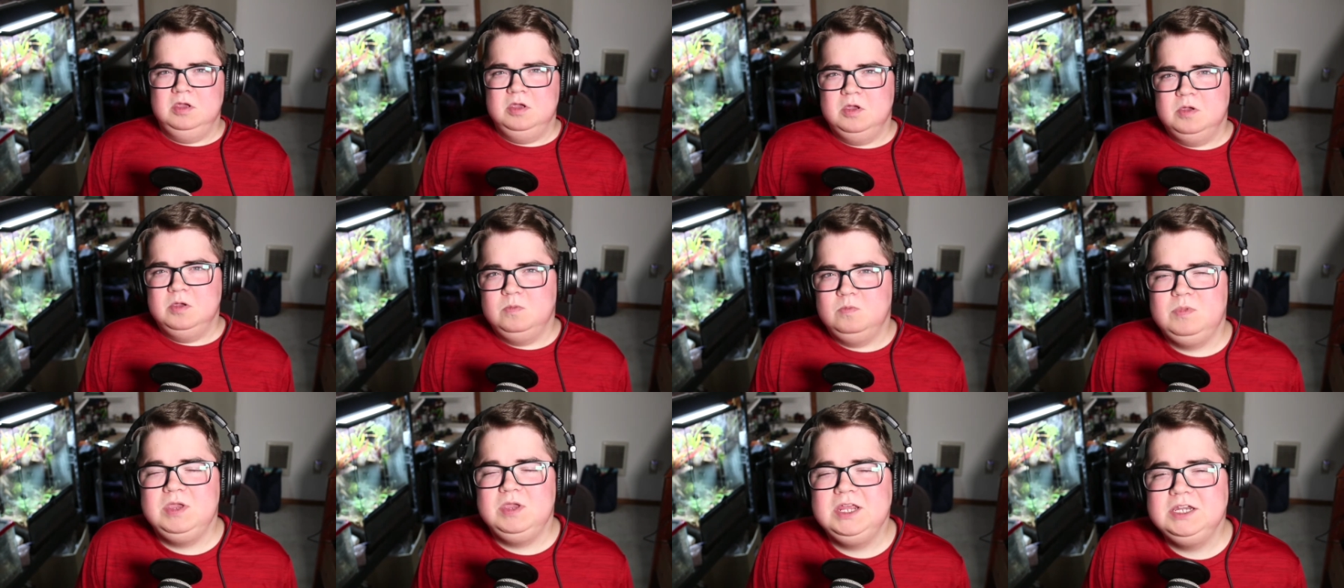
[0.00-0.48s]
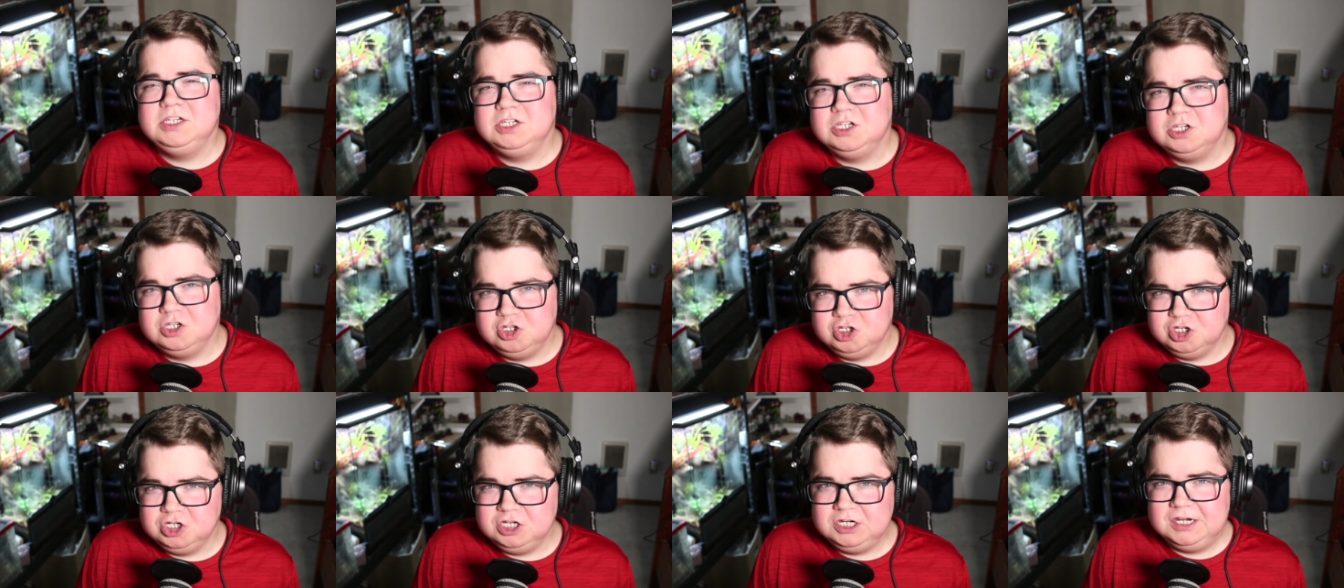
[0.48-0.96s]
Meet
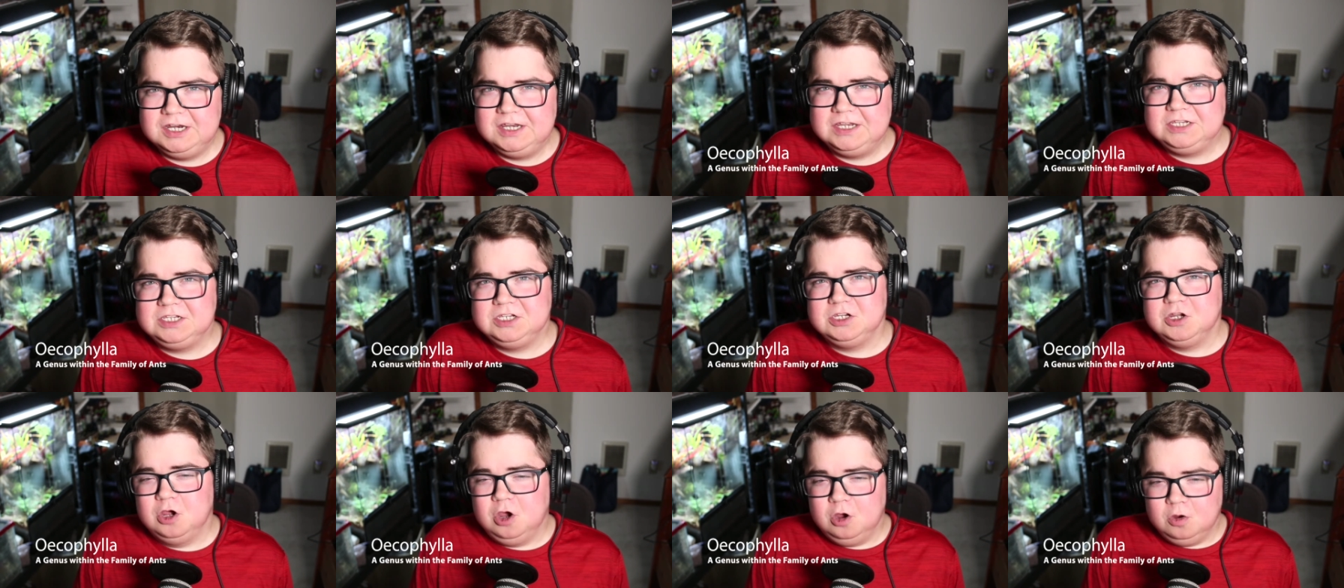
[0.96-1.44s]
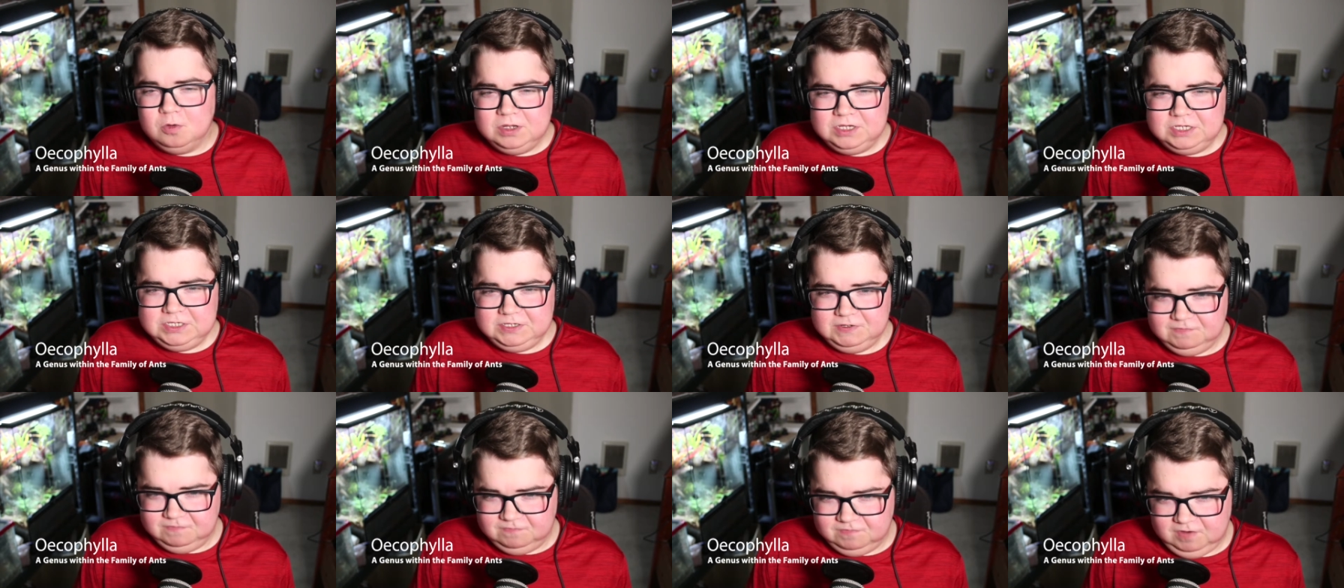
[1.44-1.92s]
genus
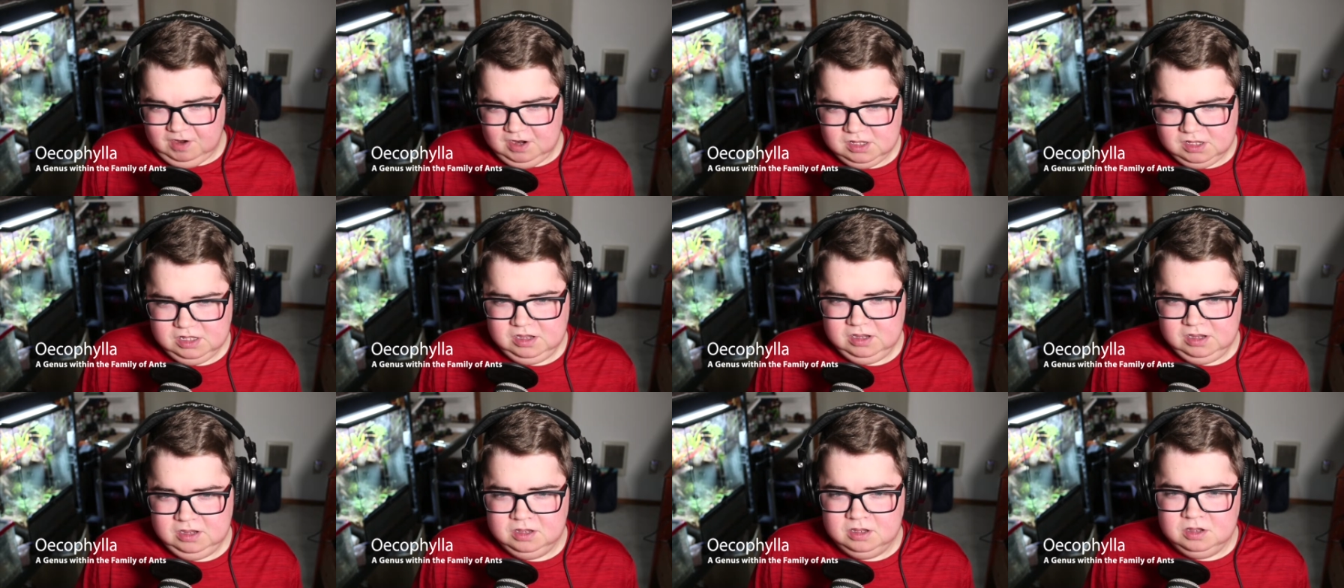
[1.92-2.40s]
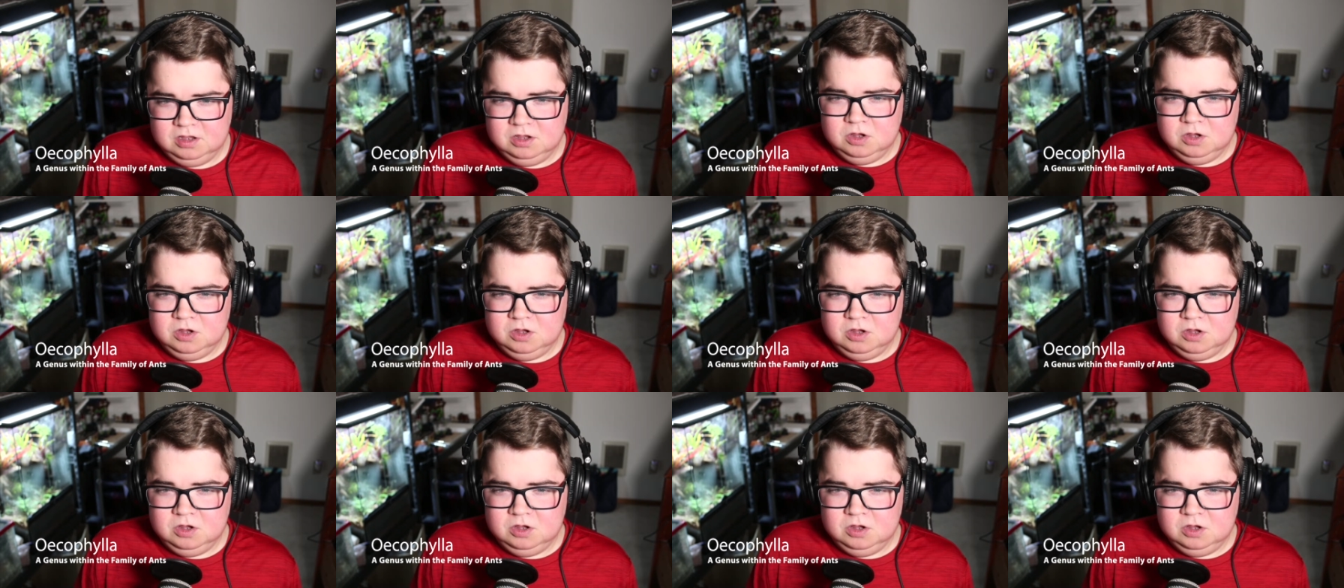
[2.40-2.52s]
Oecophylla,